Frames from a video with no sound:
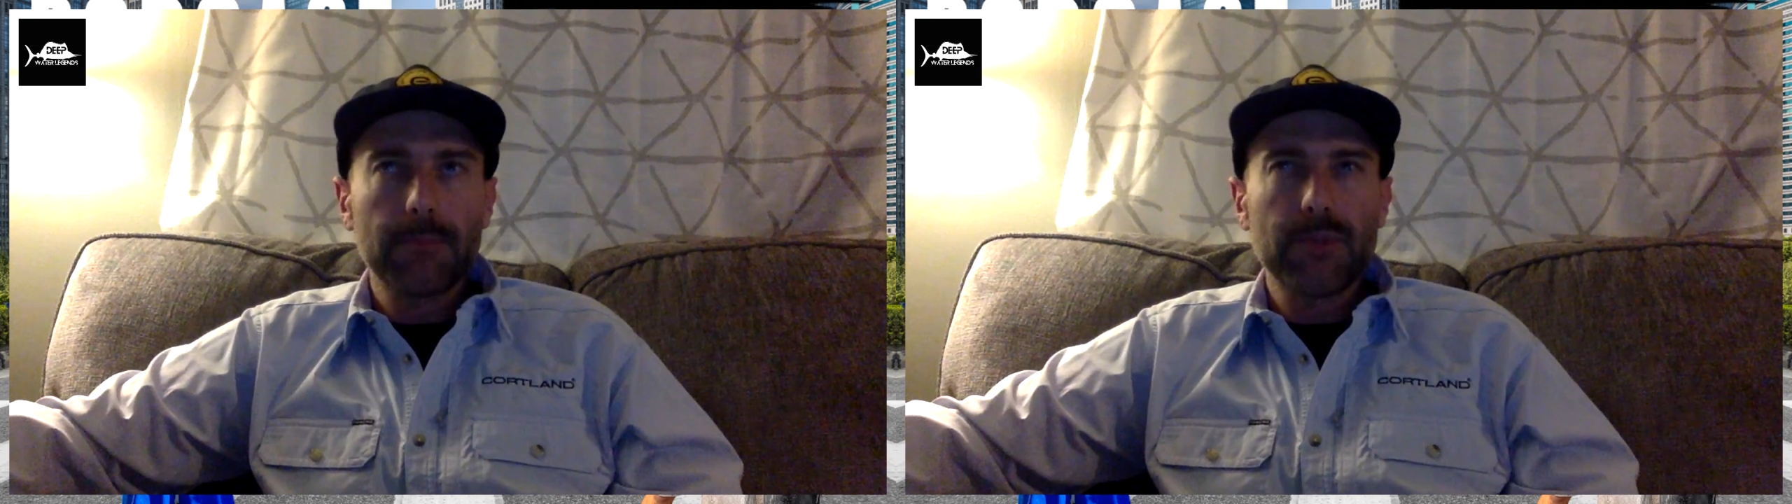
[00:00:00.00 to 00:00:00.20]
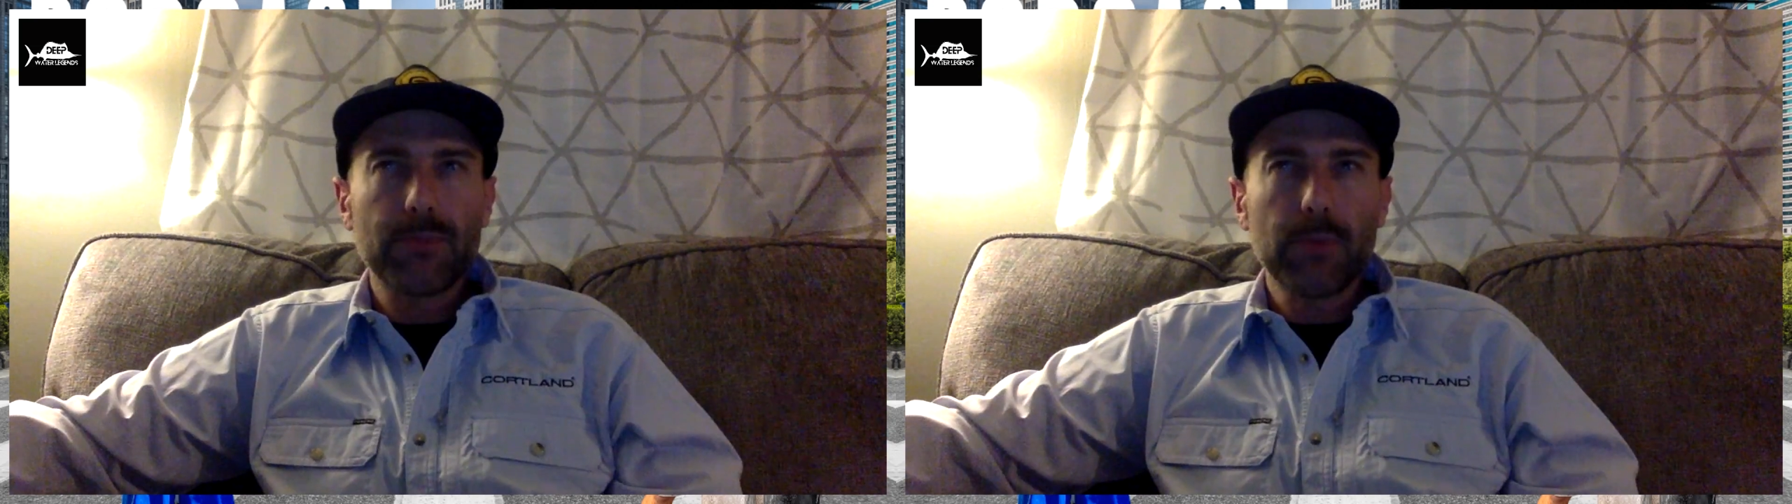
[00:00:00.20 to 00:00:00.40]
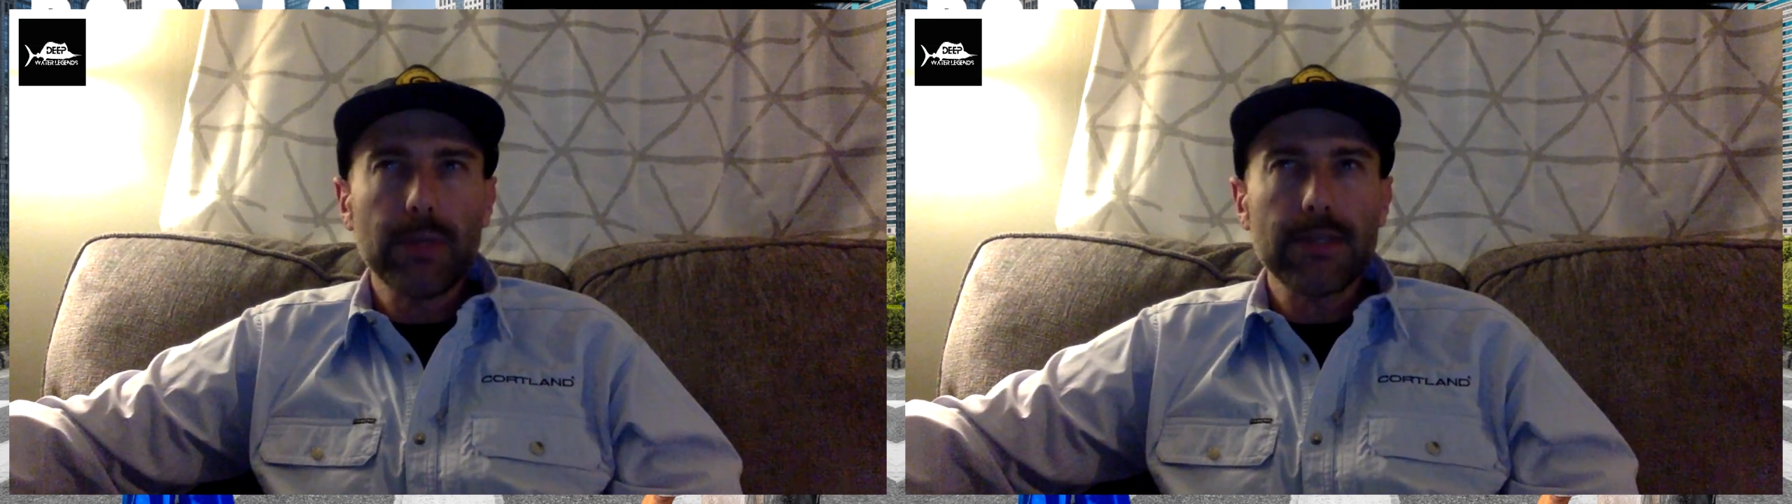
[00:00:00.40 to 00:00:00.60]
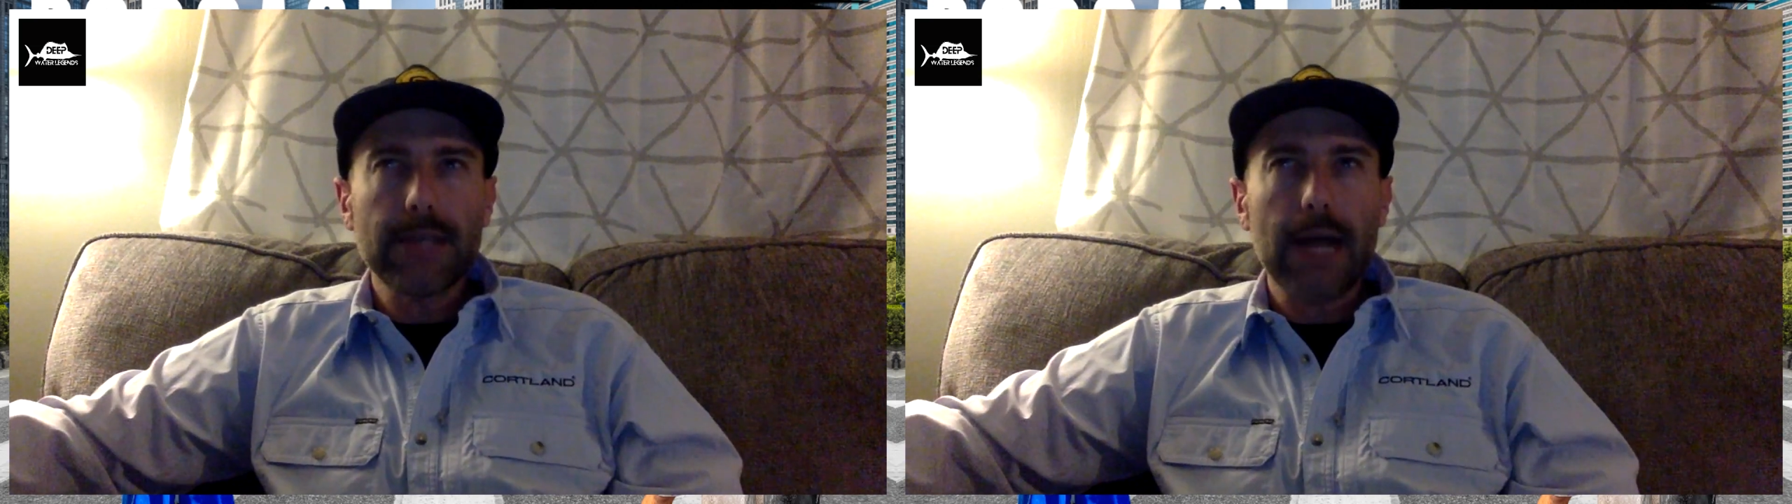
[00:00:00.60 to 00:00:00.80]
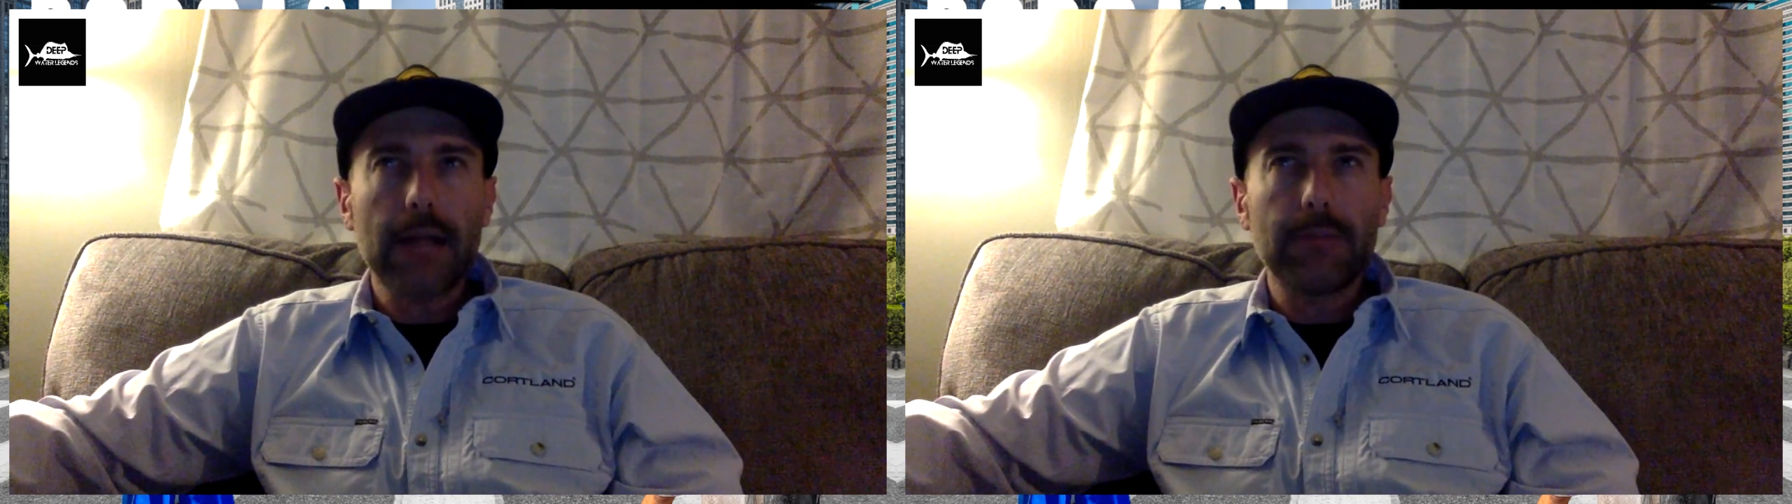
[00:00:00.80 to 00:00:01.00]
Spooling
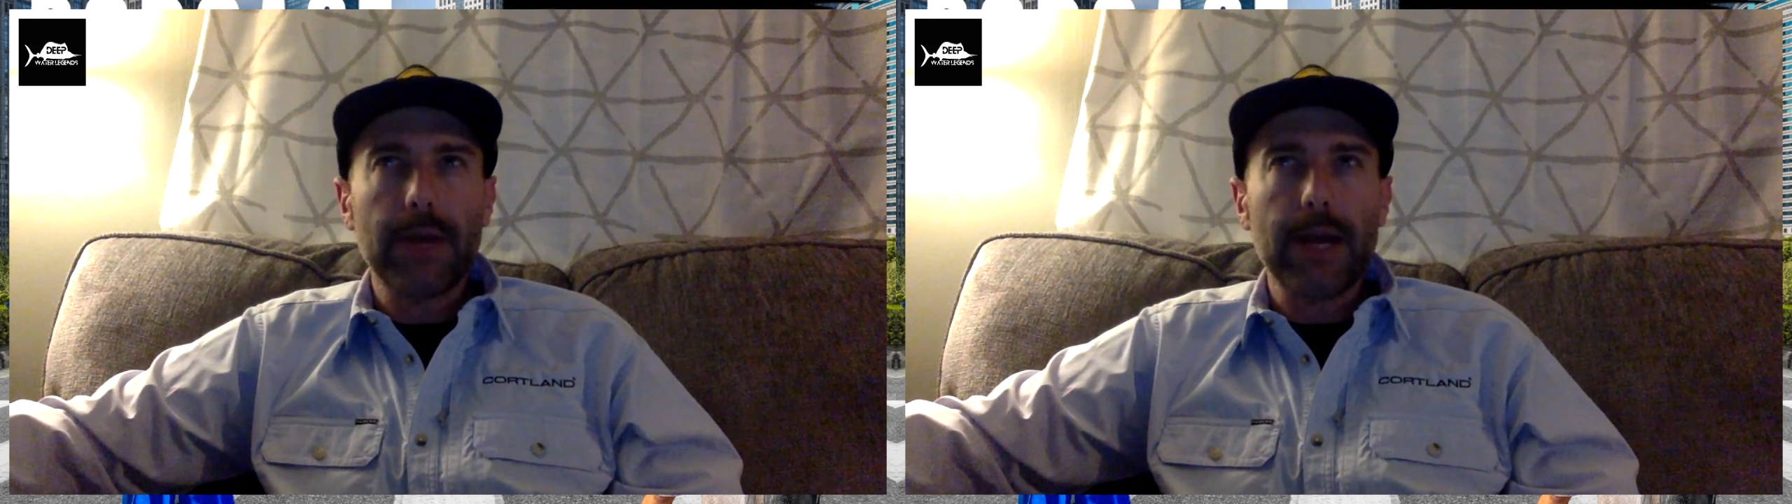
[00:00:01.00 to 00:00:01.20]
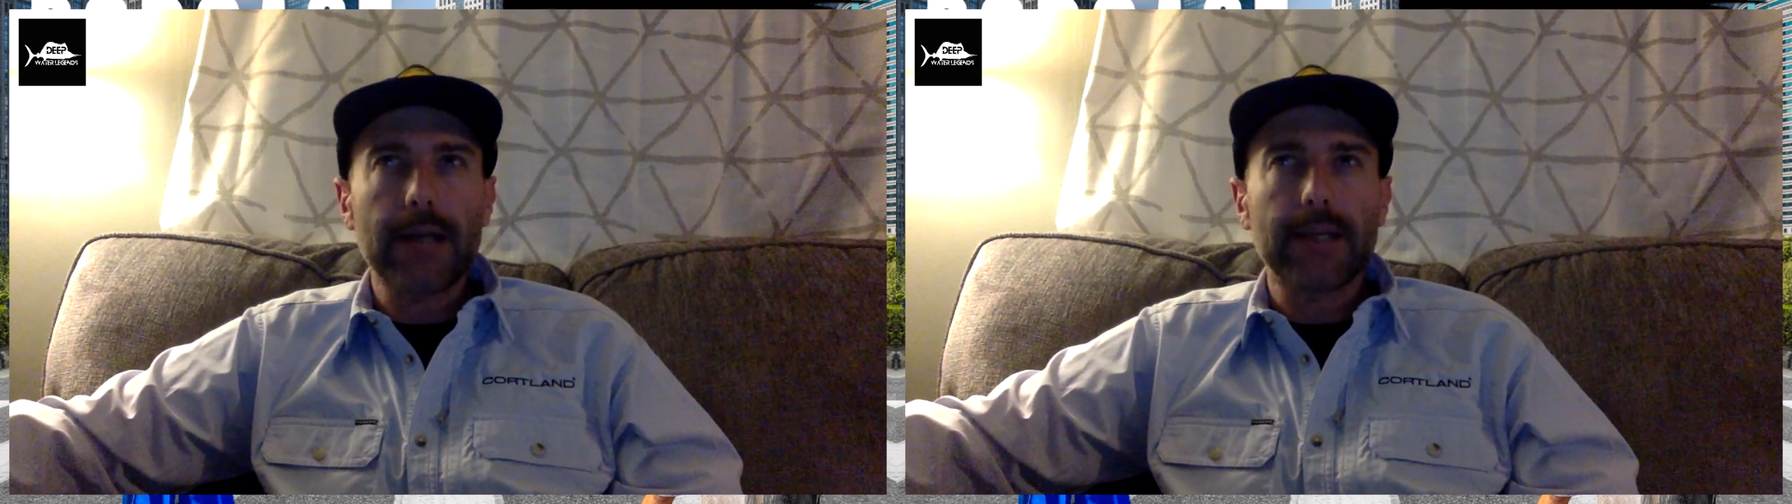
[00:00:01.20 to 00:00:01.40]
solid braid on